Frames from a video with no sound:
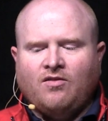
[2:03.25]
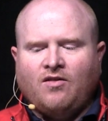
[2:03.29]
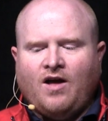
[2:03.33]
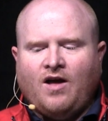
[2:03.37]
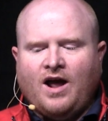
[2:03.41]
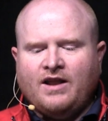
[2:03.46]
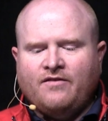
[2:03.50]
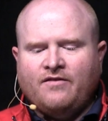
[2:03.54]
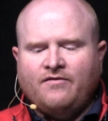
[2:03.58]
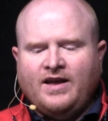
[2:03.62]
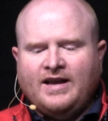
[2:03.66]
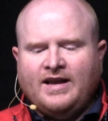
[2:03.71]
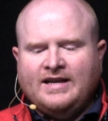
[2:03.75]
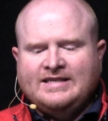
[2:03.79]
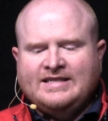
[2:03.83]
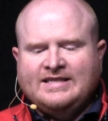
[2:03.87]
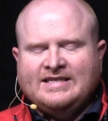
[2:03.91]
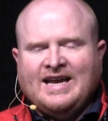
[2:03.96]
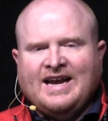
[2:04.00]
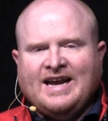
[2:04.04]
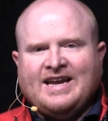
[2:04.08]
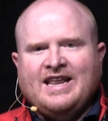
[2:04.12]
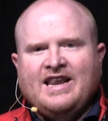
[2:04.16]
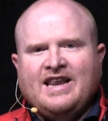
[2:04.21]
a lot of
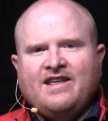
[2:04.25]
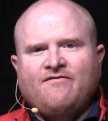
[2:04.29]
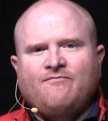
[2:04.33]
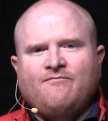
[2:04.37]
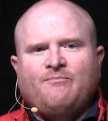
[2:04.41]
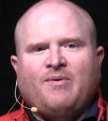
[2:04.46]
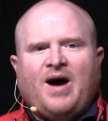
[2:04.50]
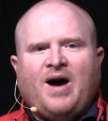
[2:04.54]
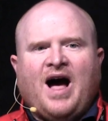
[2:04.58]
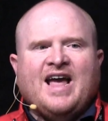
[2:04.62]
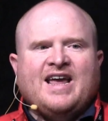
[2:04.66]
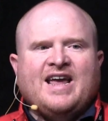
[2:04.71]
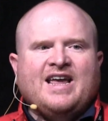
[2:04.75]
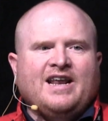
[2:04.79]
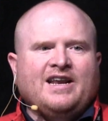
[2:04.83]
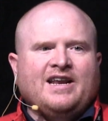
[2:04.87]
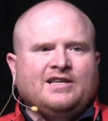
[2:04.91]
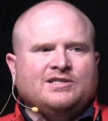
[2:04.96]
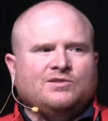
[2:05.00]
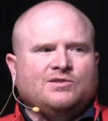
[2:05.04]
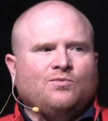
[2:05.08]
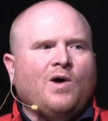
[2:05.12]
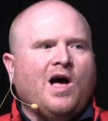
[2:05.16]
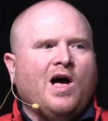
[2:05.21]
executive buy-in
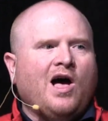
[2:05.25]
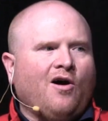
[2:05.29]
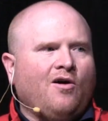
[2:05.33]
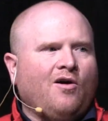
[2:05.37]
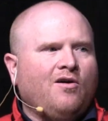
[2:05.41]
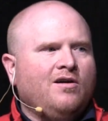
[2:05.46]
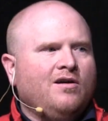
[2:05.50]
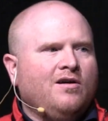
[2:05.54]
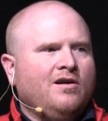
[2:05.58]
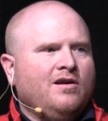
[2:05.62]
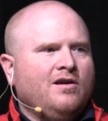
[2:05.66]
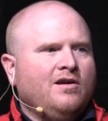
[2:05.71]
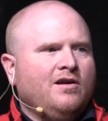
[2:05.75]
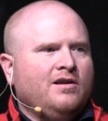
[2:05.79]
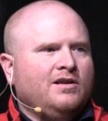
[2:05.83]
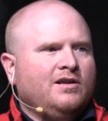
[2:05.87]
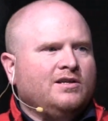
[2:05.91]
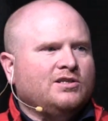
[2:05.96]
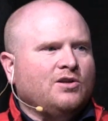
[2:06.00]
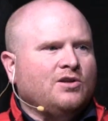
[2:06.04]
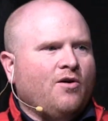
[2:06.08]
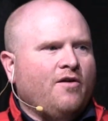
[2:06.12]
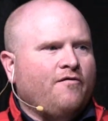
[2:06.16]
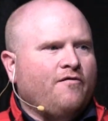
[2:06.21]
as well.
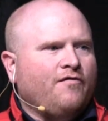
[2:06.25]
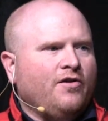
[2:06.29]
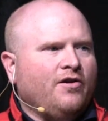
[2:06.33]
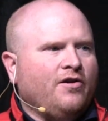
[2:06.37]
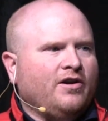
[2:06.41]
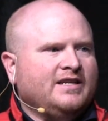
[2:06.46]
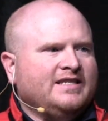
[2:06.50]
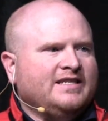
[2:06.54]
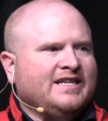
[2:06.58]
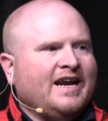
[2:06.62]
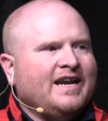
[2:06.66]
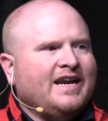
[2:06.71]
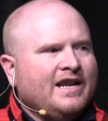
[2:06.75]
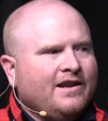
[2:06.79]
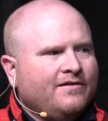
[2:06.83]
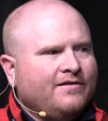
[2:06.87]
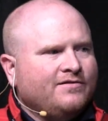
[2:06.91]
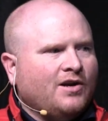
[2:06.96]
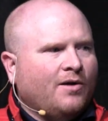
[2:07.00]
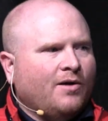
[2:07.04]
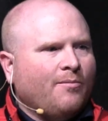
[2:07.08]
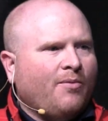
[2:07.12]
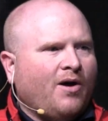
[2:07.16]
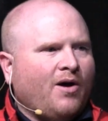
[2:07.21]
So if your
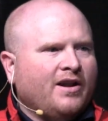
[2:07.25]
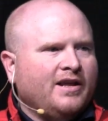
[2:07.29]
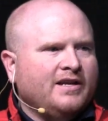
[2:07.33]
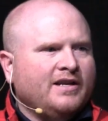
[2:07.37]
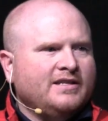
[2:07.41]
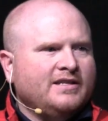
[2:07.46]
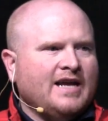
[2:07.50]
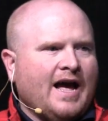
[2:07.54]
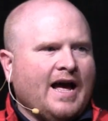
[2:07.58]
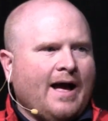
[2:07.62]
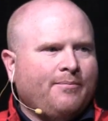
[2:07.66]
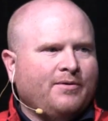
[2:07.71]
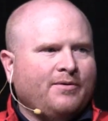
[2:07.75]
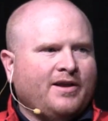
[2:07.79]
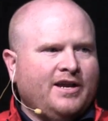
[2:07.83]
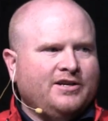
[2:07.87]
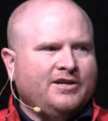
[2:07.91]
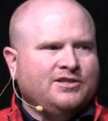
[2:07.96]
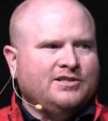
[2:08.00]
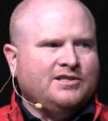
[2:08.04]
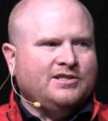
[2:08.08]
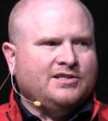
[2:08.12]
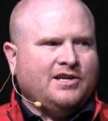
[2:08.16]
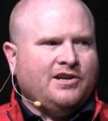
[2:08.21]
executives aren't bought into
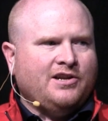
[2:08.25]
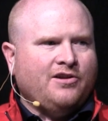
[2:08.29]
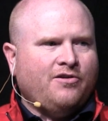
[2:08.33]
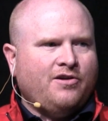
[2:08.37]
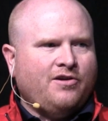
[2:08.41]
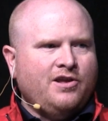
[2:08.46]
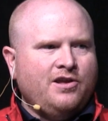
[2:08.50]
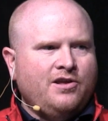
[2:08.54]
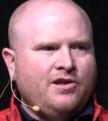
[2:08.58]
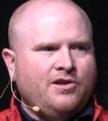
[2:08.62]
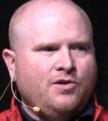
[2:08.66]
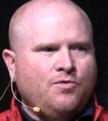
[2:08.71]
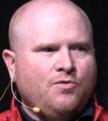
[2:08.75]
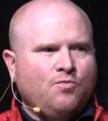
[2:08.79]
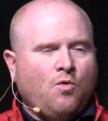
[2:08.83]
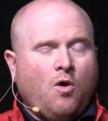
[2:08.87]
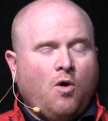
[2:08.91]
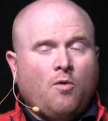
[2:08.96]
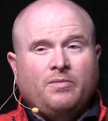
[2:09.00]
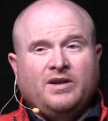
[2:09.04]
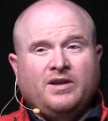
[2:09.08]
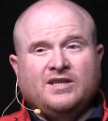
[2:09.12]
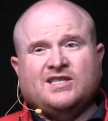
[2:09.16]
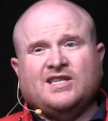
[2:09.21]
application security, you
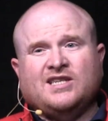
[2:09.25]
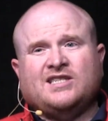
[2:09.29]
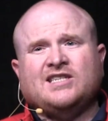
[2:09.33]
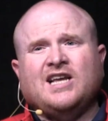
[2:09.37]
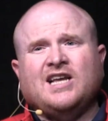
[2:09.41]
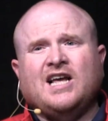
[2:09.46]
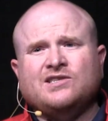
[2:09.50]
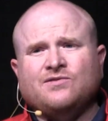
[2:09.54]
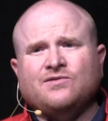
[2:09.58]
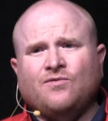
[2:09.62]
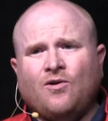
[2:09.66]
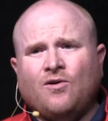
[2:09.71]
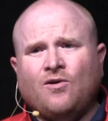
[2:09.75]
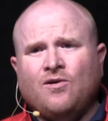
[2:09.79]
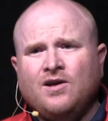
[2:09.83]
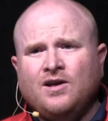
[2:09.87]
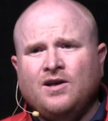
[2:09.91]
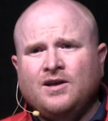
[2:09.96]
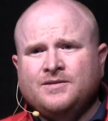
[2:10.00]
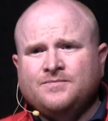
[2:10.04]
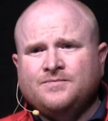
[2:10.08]
won't be successful.